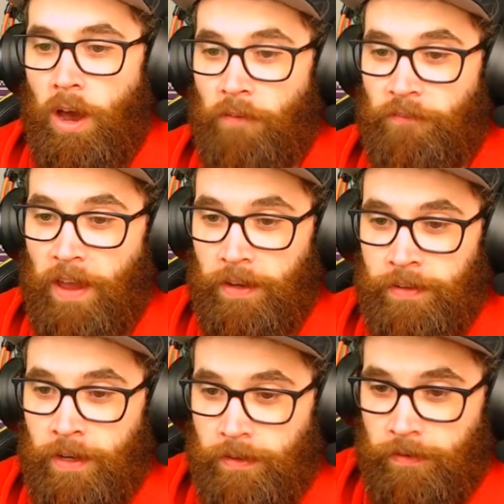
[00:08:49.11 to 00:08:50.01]
I found
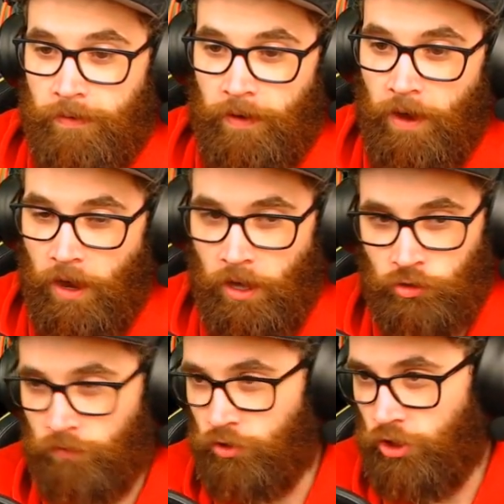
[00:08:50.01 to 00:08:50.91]
it! Isles
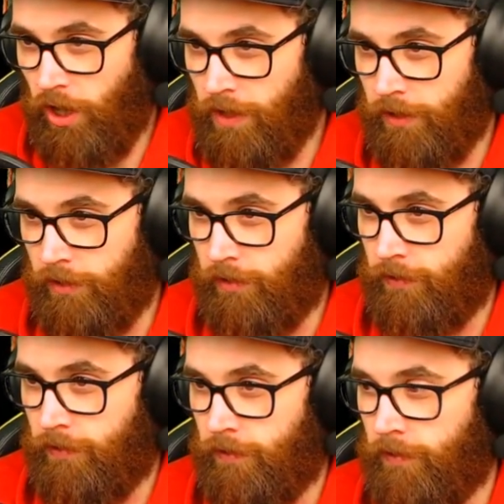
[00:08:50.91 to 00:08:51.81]
of Giants!